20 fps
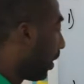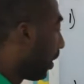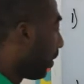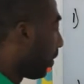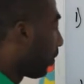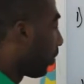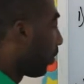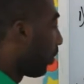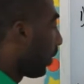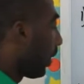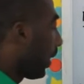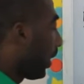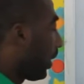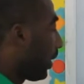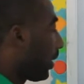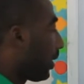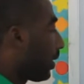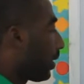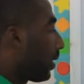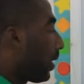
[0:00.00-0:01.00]
So each
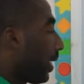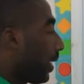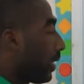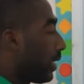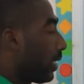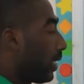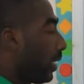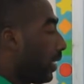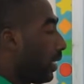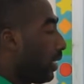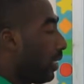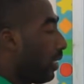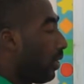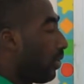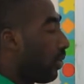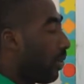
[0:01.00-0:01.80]
section